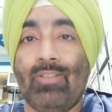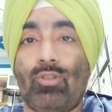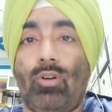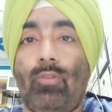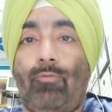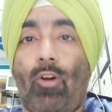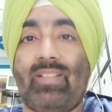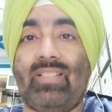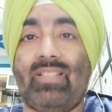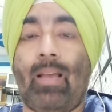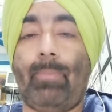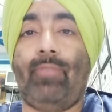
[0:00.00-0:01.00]
So for
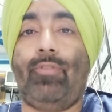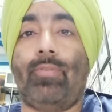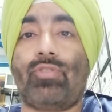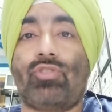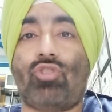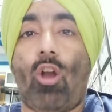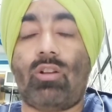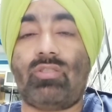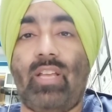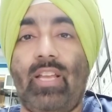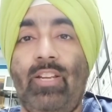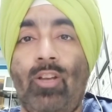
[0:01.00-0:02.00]
example, if you have stocks
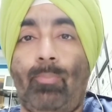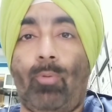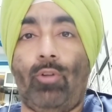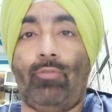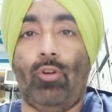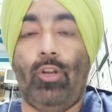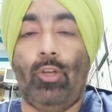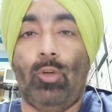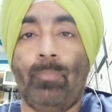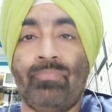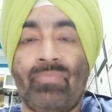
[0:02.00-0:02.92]
in your portfolio,